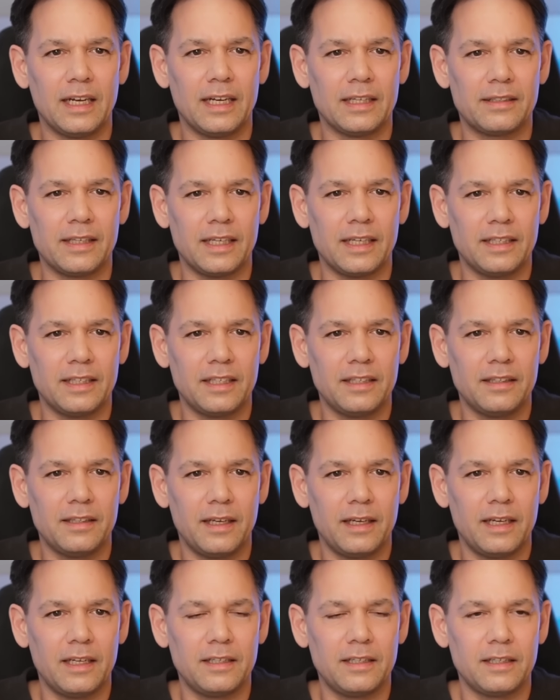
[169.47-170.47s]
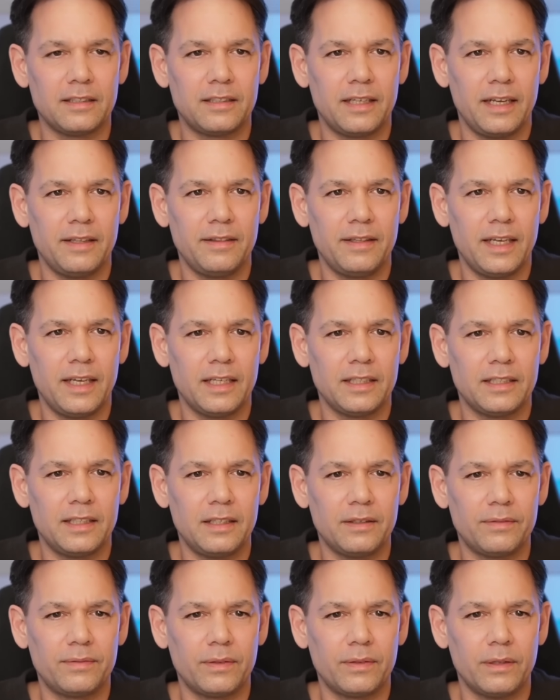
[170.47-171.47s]
Let's entertain the
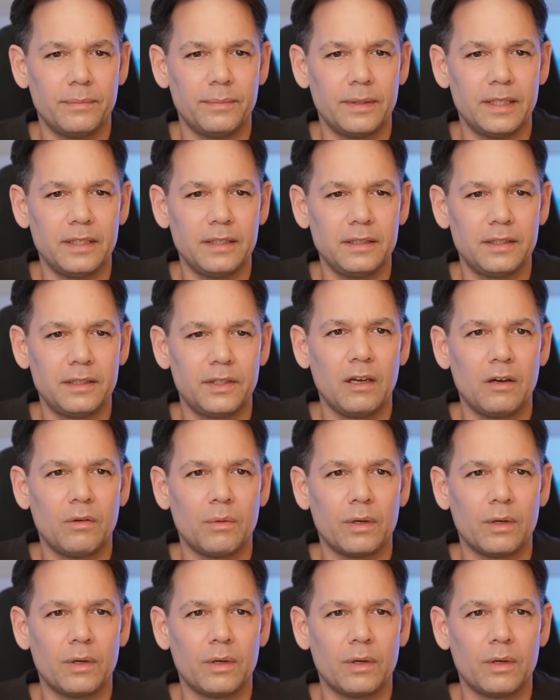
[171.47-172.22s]
idea for a minute.